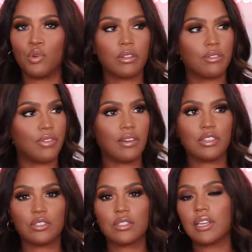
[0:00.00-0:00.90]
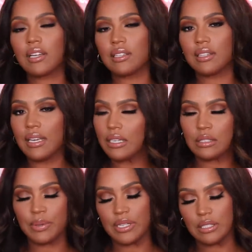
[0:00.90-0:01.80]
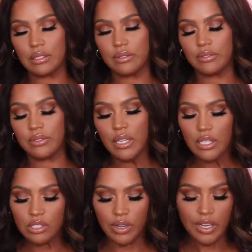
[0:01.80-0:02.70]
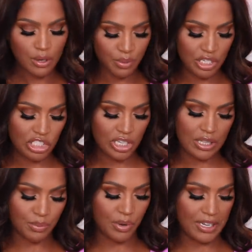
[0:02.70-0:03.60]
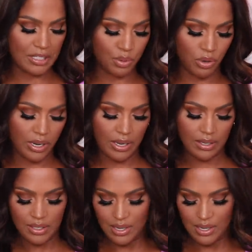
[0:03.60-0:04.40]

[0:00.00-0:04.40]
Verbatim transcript: more than 500. Like they get expensive. So I can appreciate the price point.